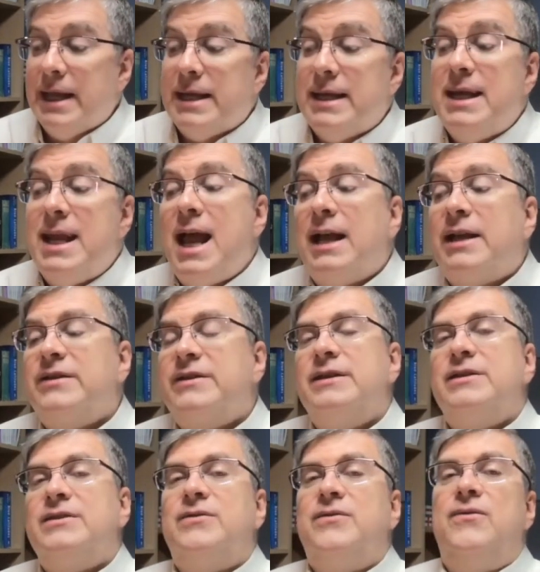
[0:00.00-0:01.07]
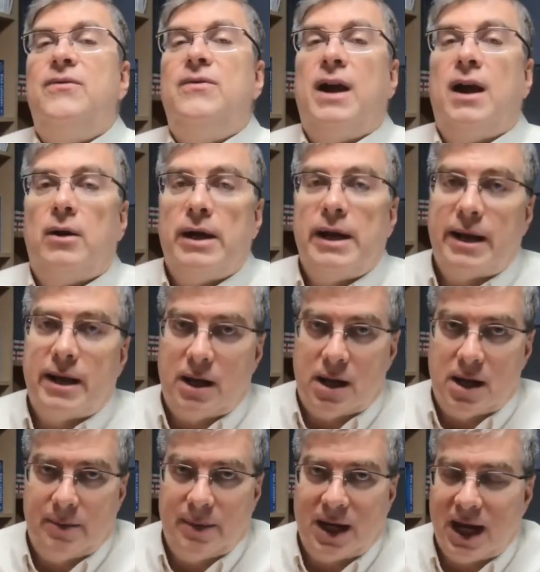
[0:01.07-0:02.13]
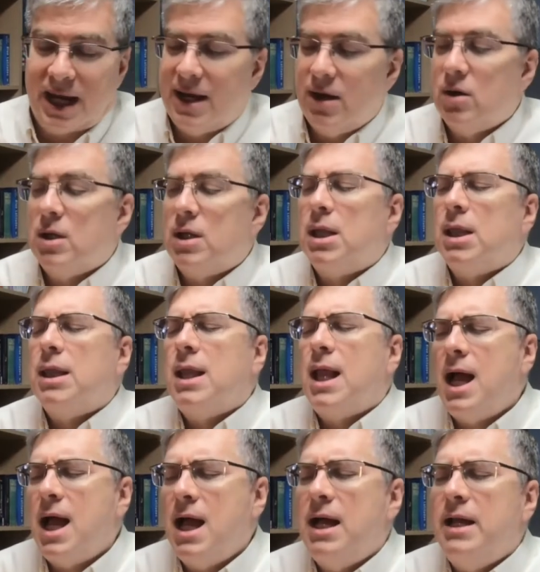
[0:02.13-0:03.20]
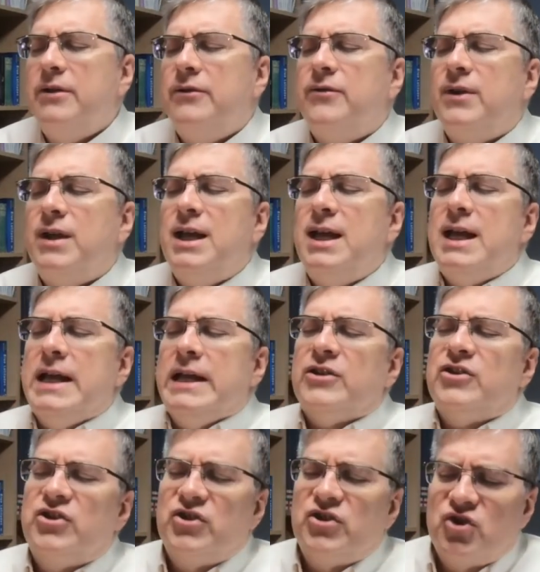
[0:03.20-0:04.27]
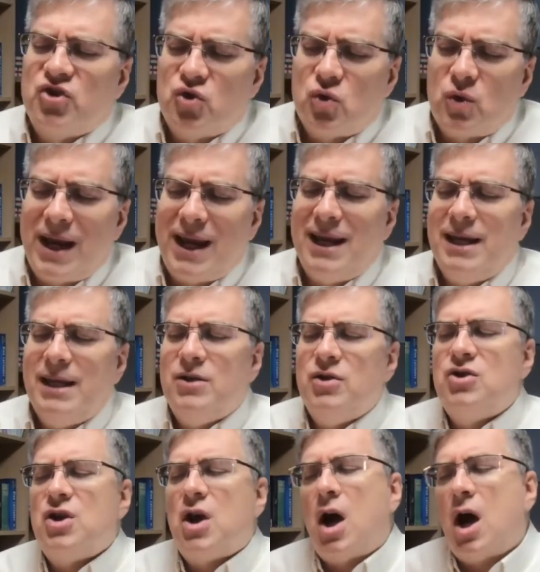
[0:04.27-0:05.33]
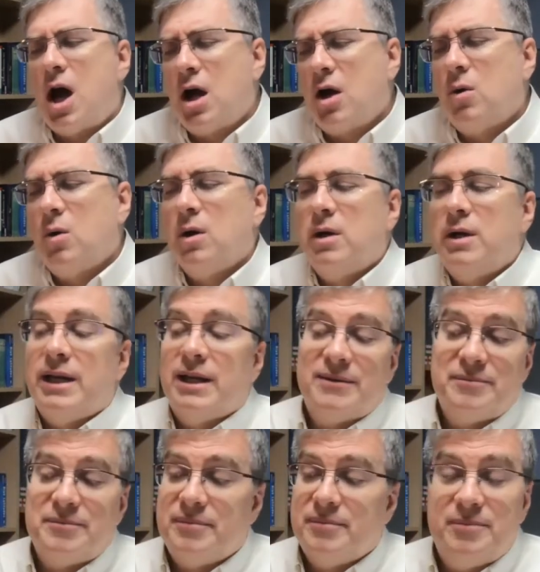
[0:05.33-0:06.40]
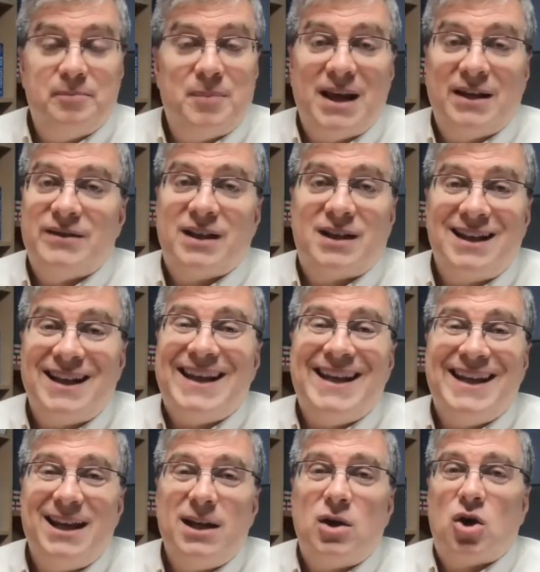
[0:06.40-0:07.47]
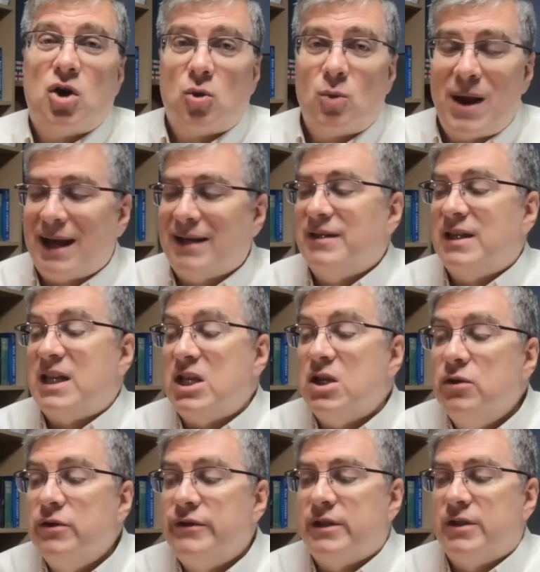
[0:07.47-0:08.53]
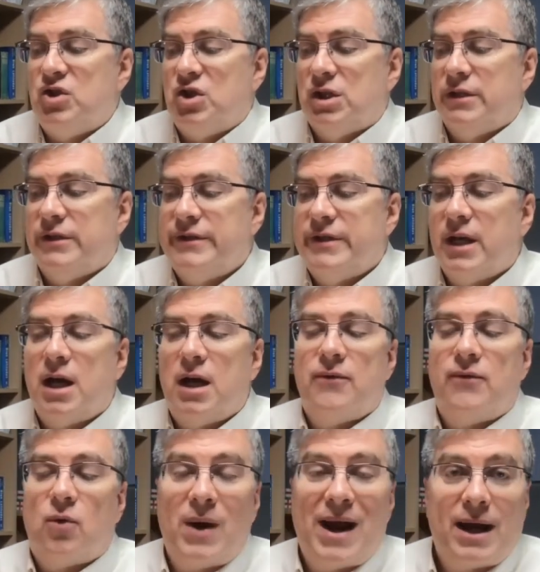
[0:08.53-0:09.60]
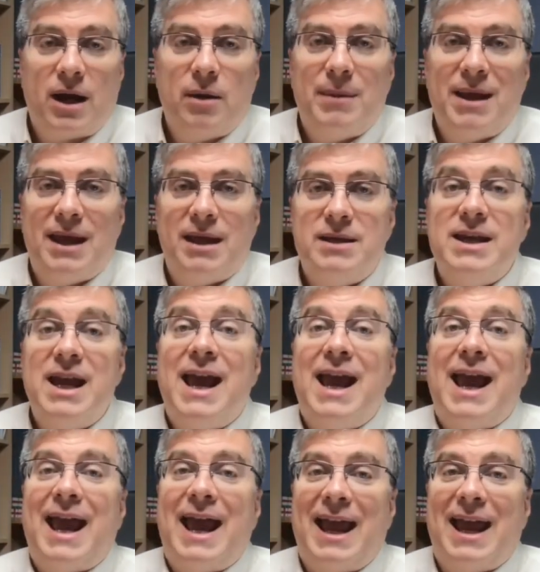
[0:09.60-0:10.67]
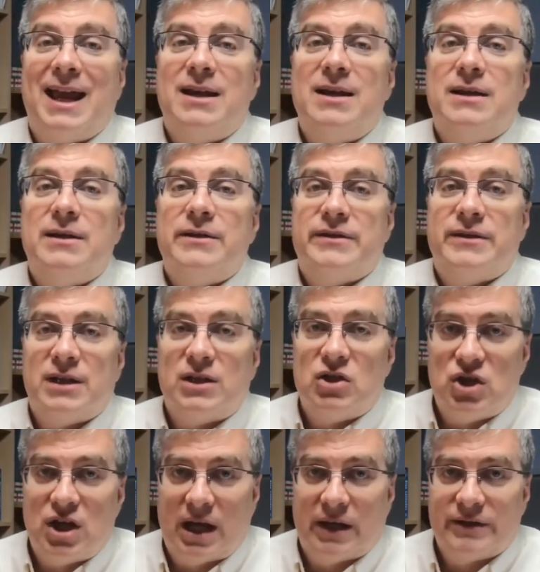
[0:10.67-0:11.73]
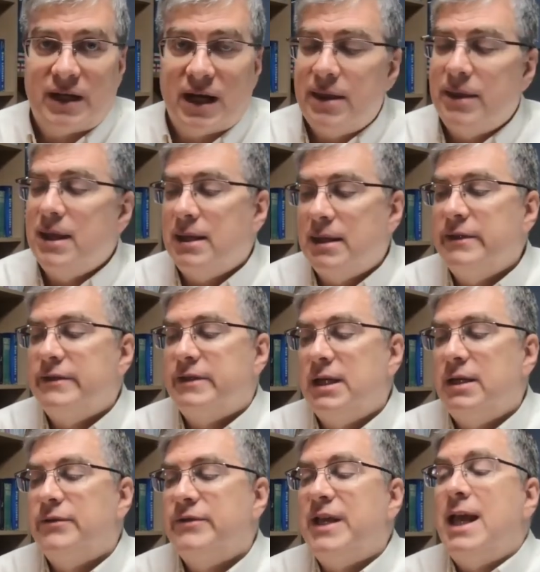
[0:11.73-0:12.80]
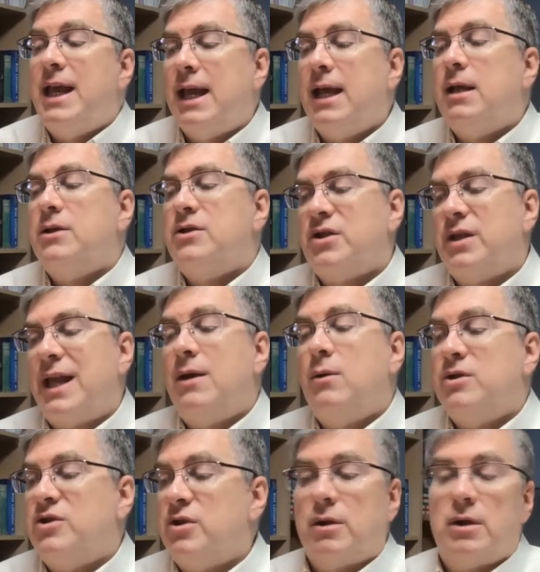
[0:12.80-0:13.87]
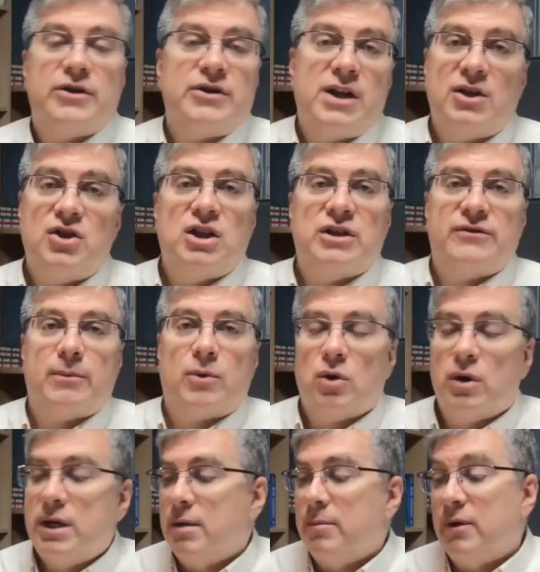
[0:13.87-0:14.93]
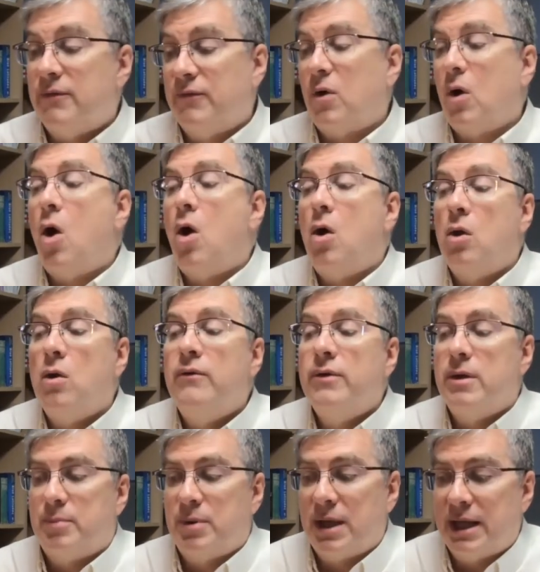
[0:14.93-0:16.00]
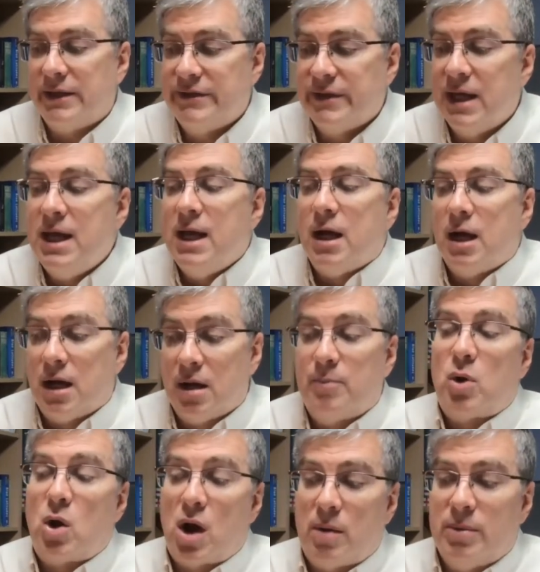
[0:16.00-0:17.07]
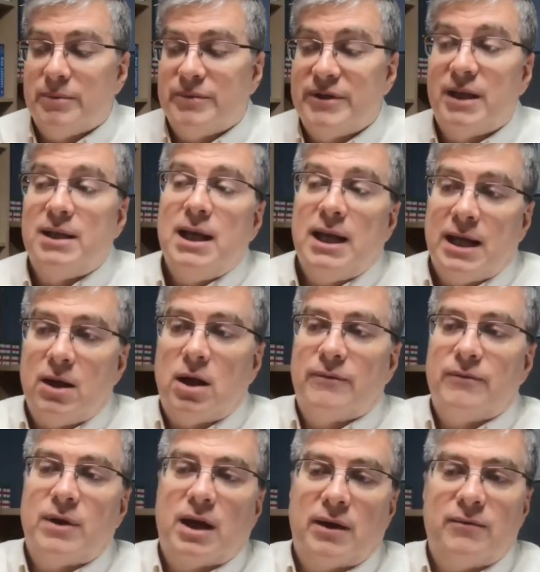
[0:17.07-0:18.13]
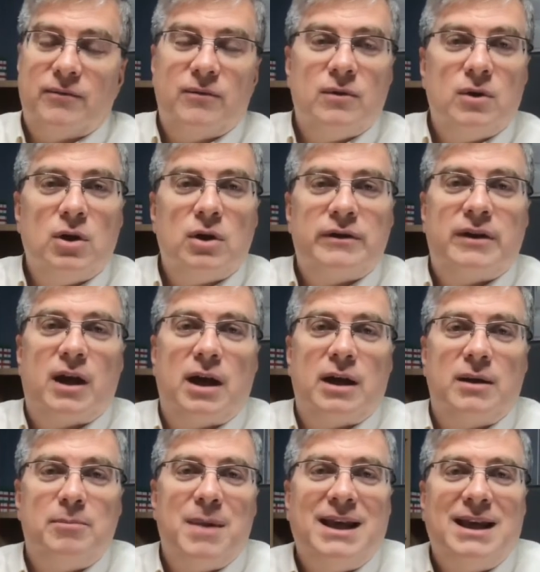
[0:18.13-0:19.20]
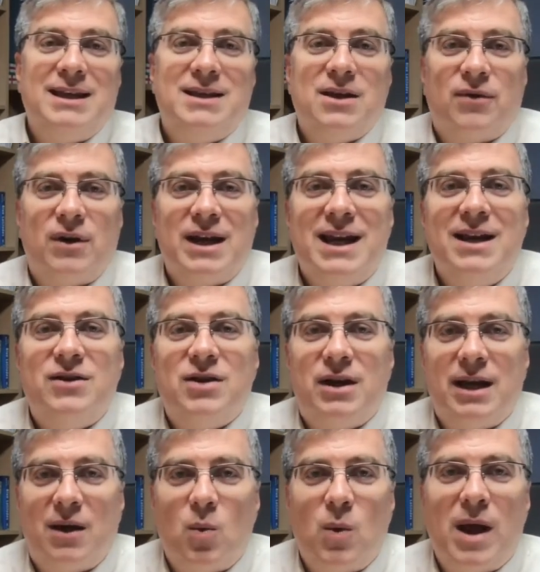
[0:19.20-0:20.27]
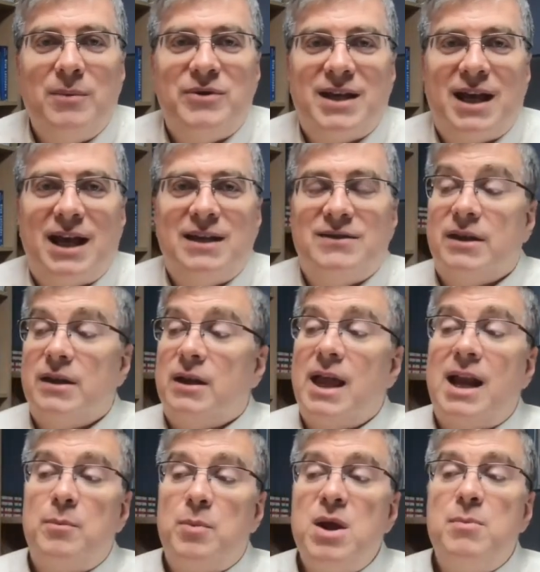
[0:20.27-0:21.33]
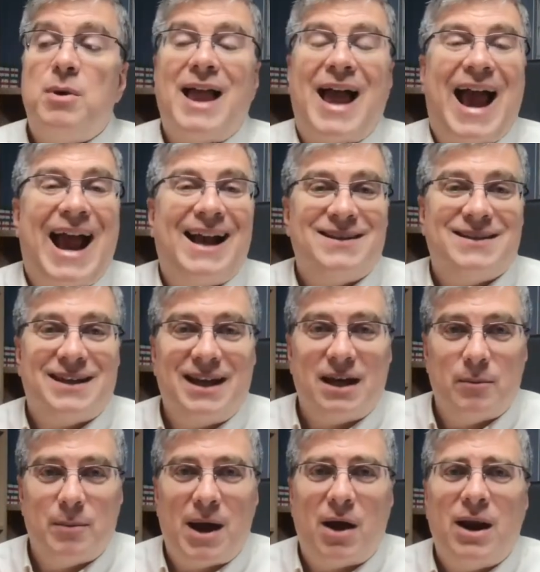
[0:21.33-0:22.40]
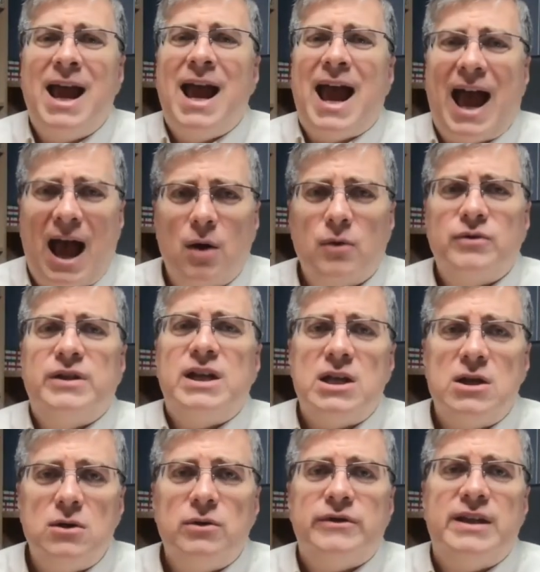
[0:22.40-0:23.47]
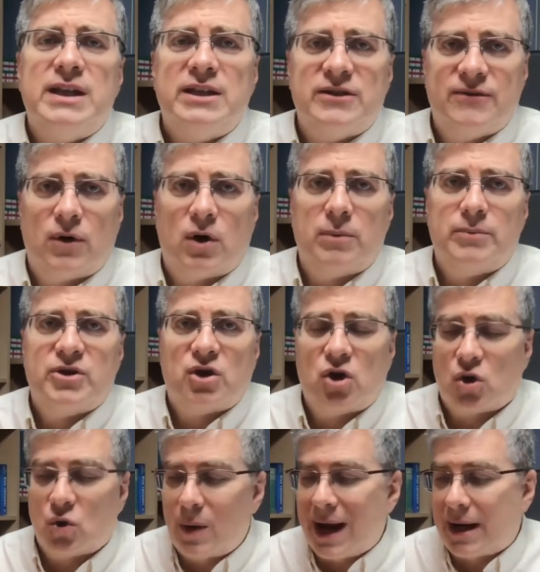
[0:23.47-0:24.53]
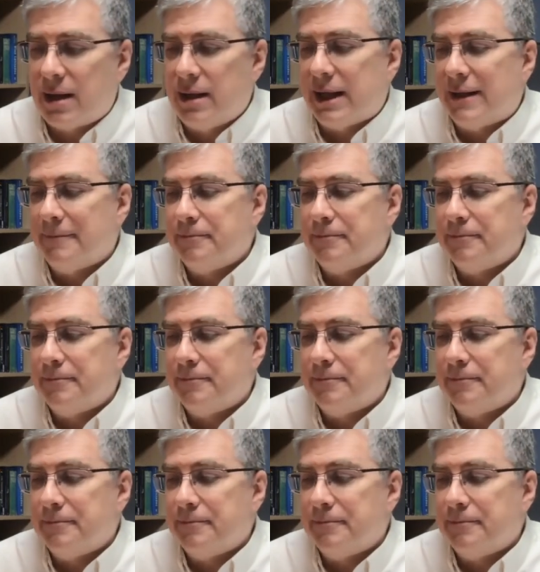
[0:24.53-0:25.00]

Next is very common. I hear a lot of strange, awkward, and basically incorrect usages of recommend and suggest. And I think this gives English language learners, not just from Korea, but for all over the place, problems. And I've looked on many different internet websites and a lot of people asking about how to use these verbs correctly.